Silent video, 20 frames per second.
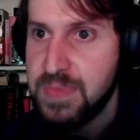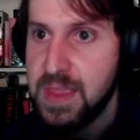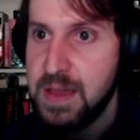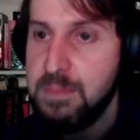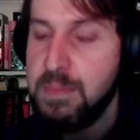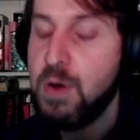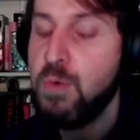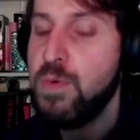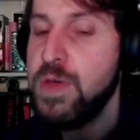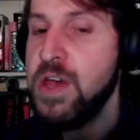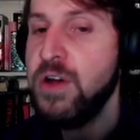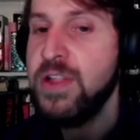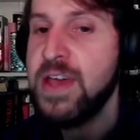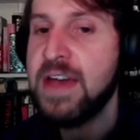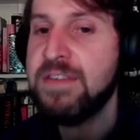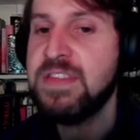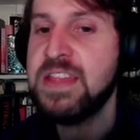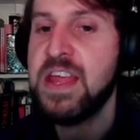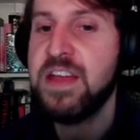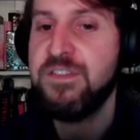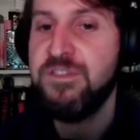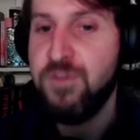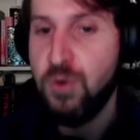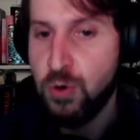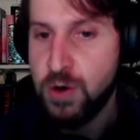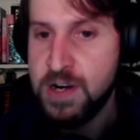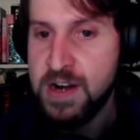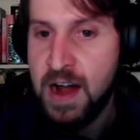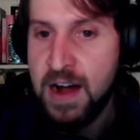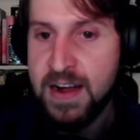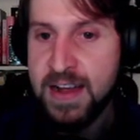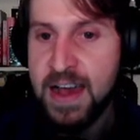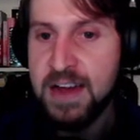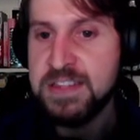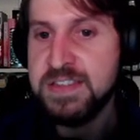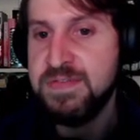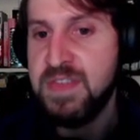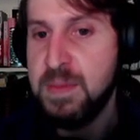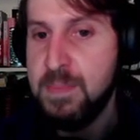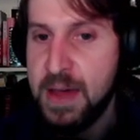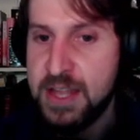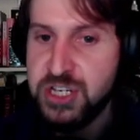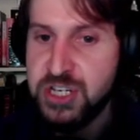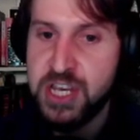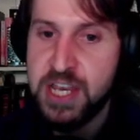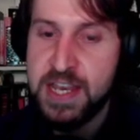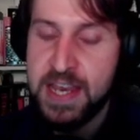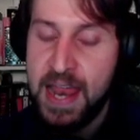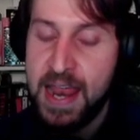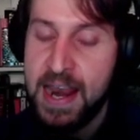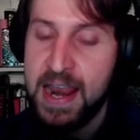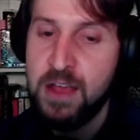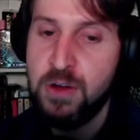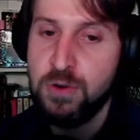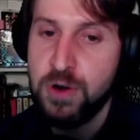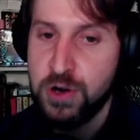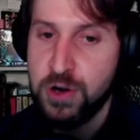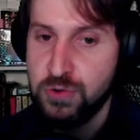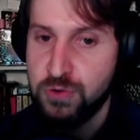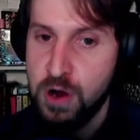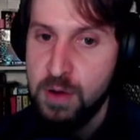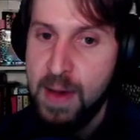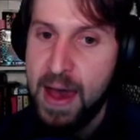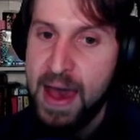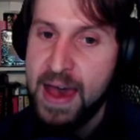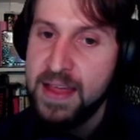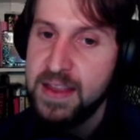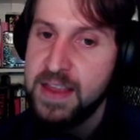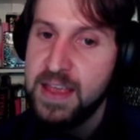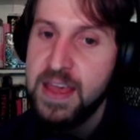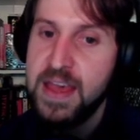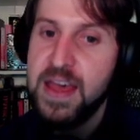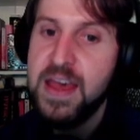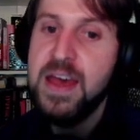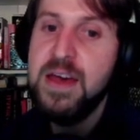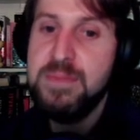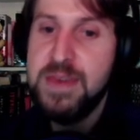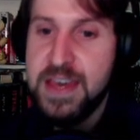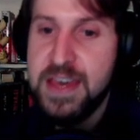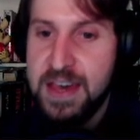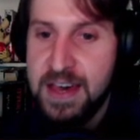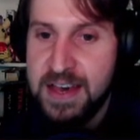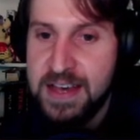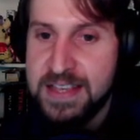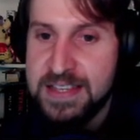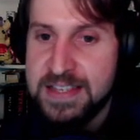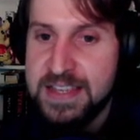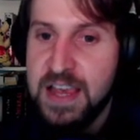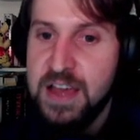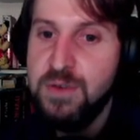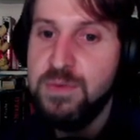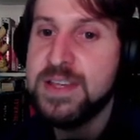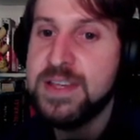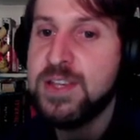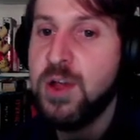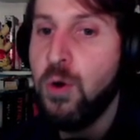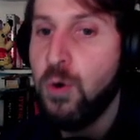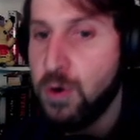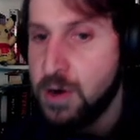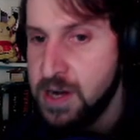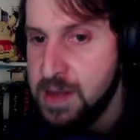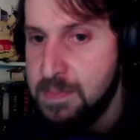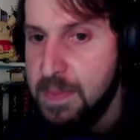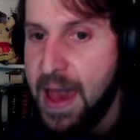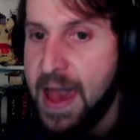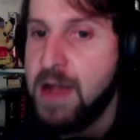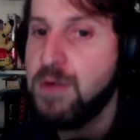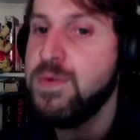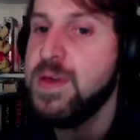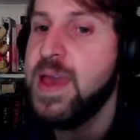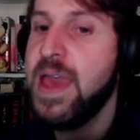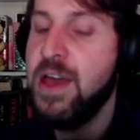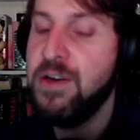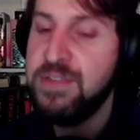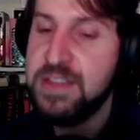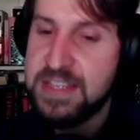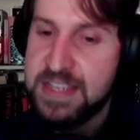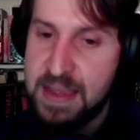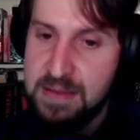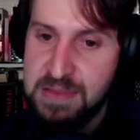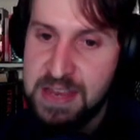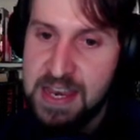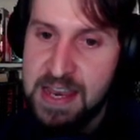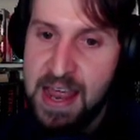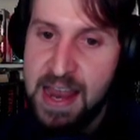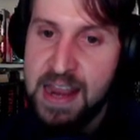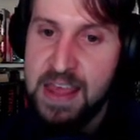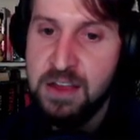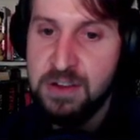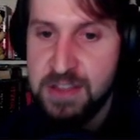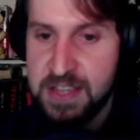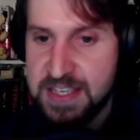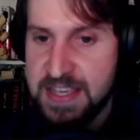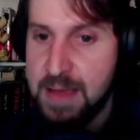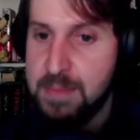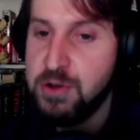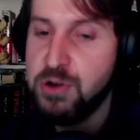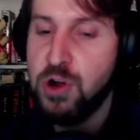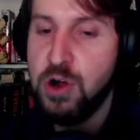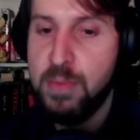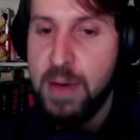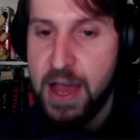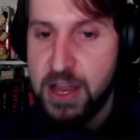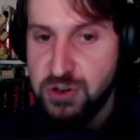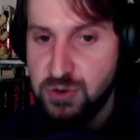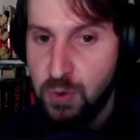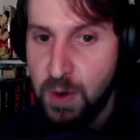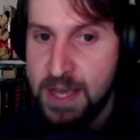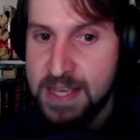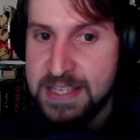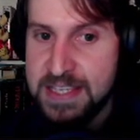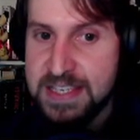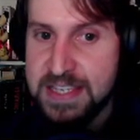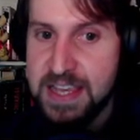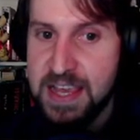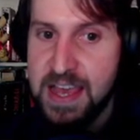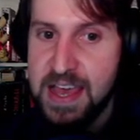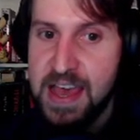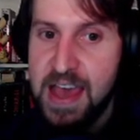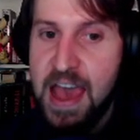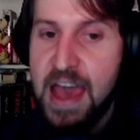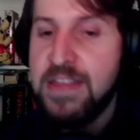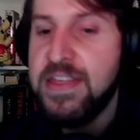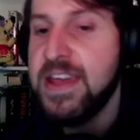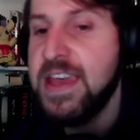but we only have to take 4 knockouts if they bench a Dedenne or a Crobat because we just horn it back. We KO the same Dedenne or the same Crobat twice and then